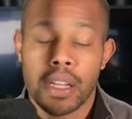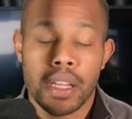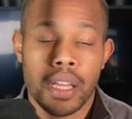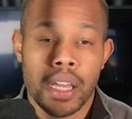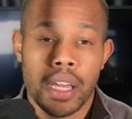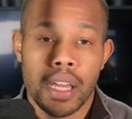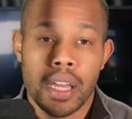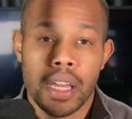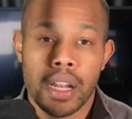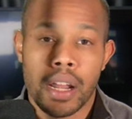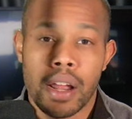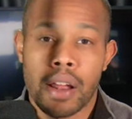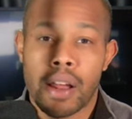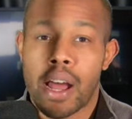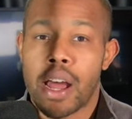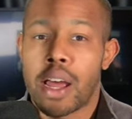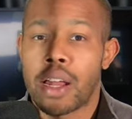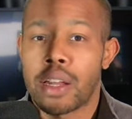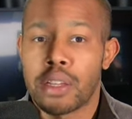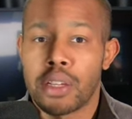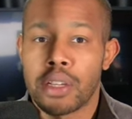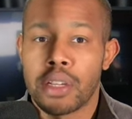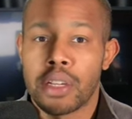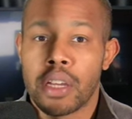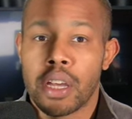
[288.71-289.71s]
and I
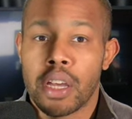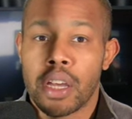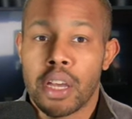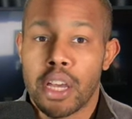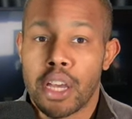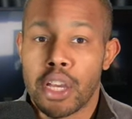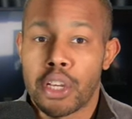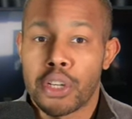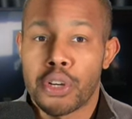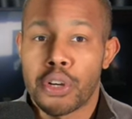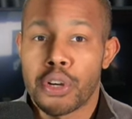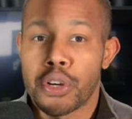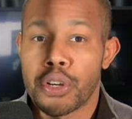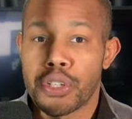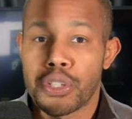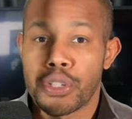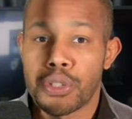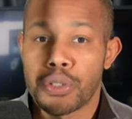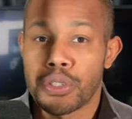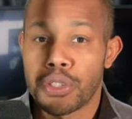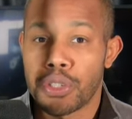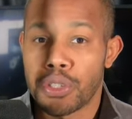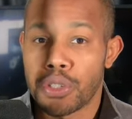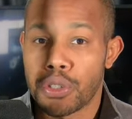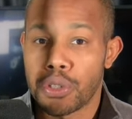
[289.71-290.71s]
highly encourage you
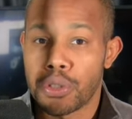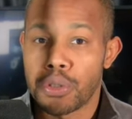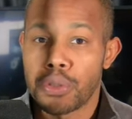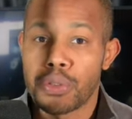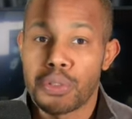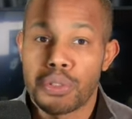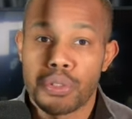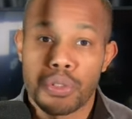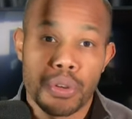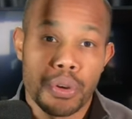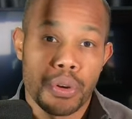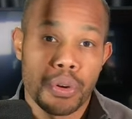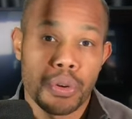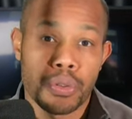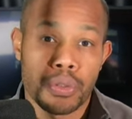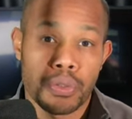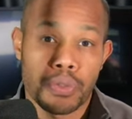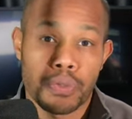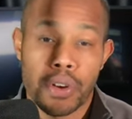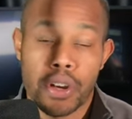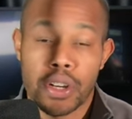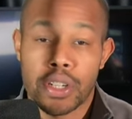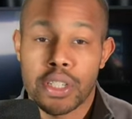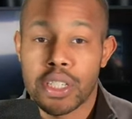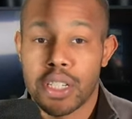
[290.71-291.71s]
to use those
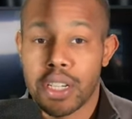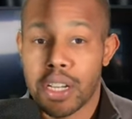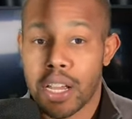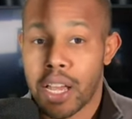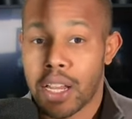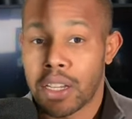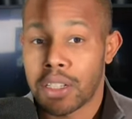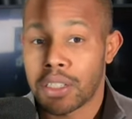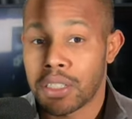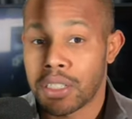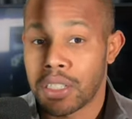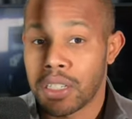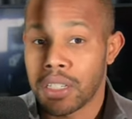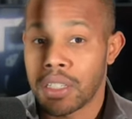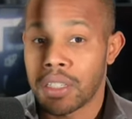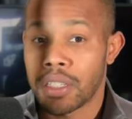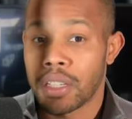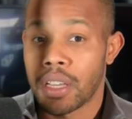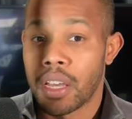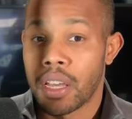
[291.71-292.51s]
functionalities